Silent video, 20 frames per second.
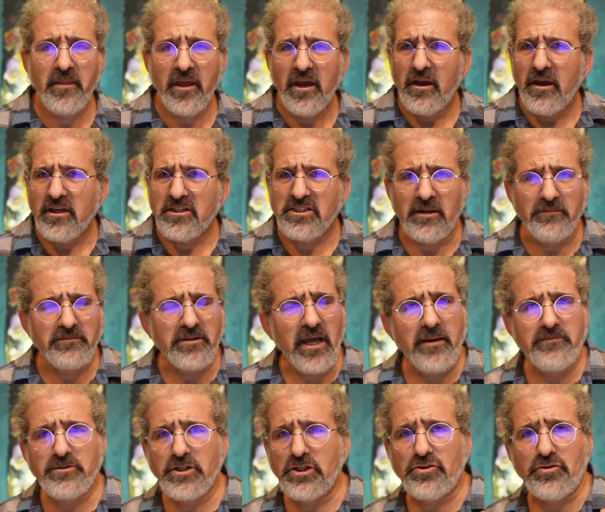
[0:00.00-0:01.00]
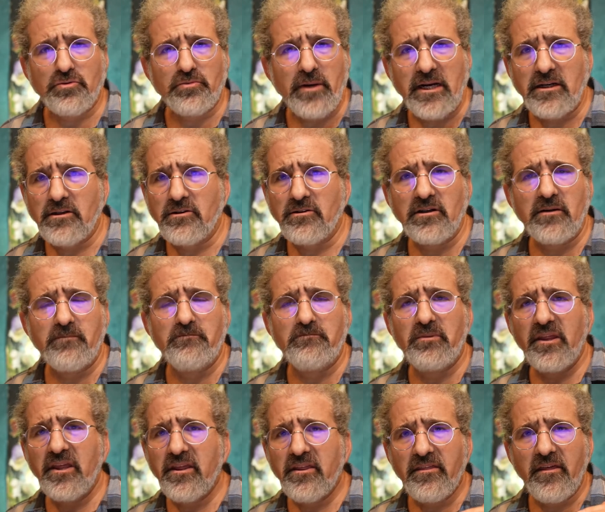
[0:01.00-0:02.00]
Sometimes a director can
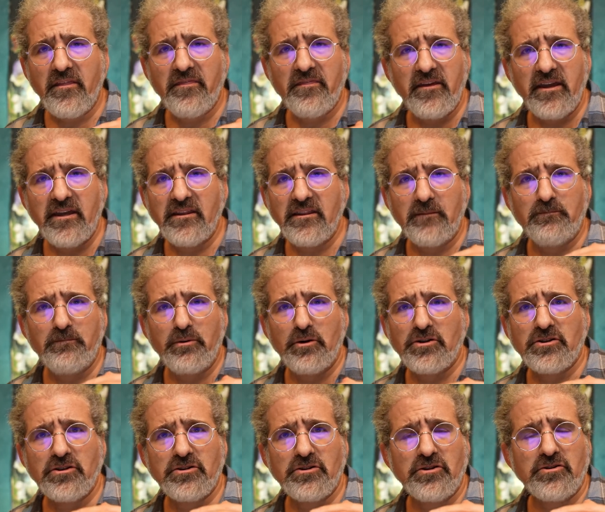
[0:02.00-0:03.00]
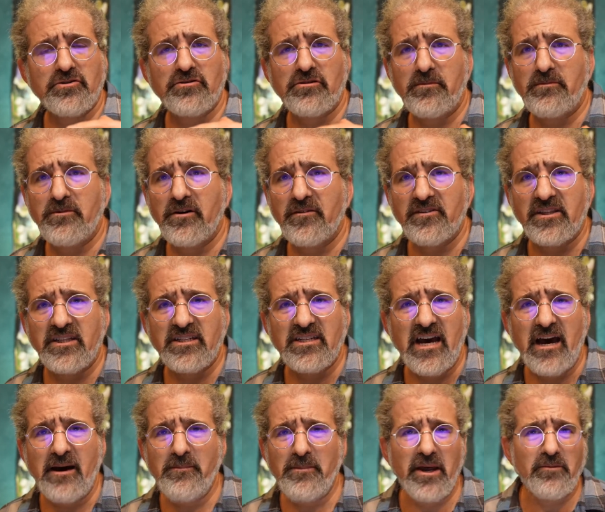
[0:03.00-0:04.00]
be the thing that pushes your script over the
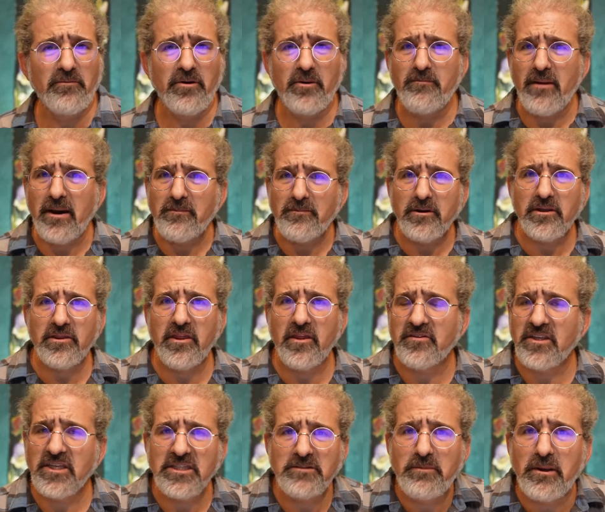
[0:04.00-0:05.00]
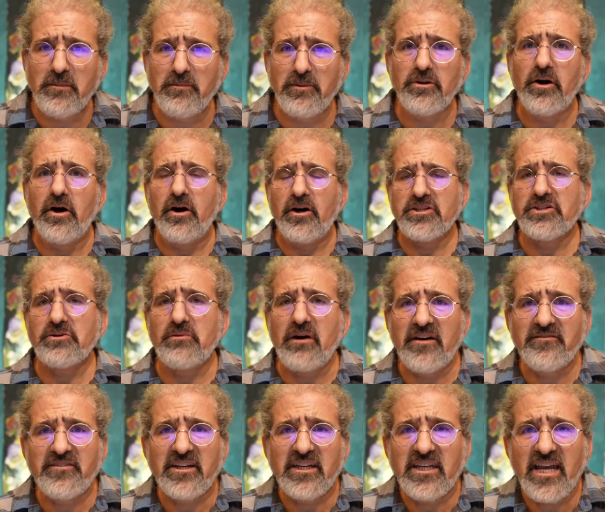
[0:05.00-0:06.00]
top. And remember that these people also
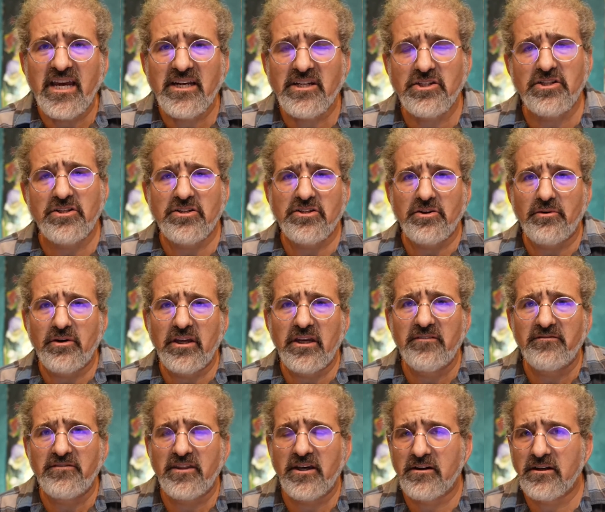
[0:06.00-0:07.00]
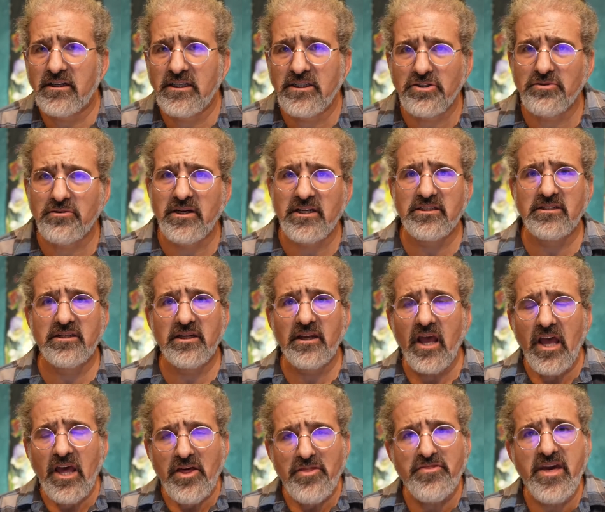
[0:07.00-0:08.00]
have connections. So if they're interested,
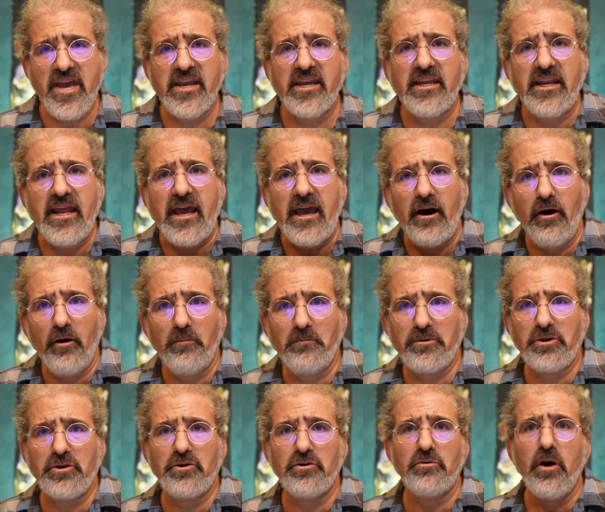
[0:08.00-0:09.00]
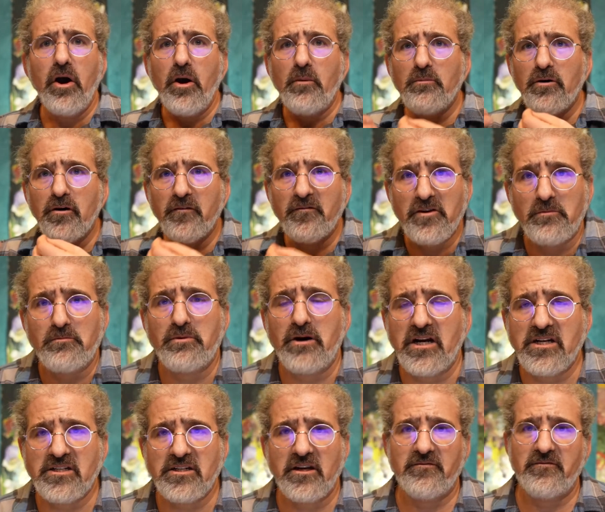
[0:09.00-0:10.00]
they can help you move your
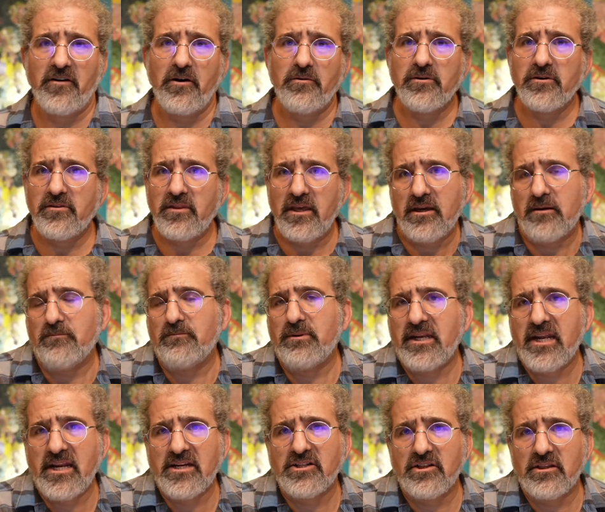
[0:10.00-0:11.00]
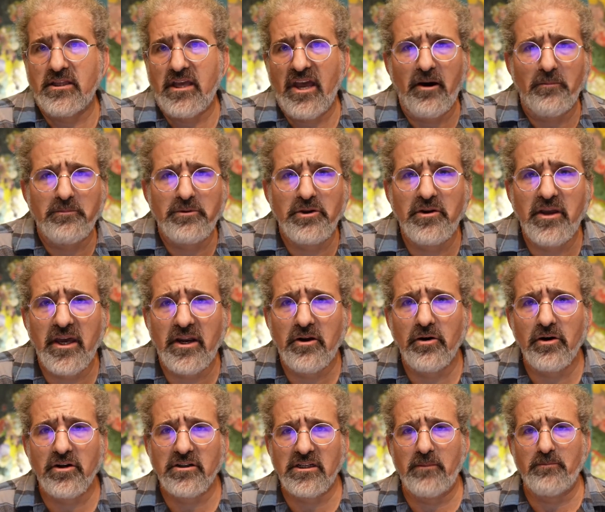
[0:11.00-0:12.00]
project forward. They can potentially help you get
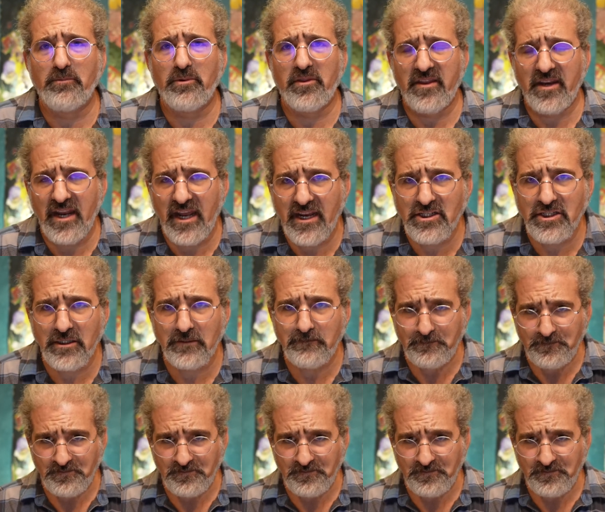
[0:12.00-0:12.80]
hooked up with an agent.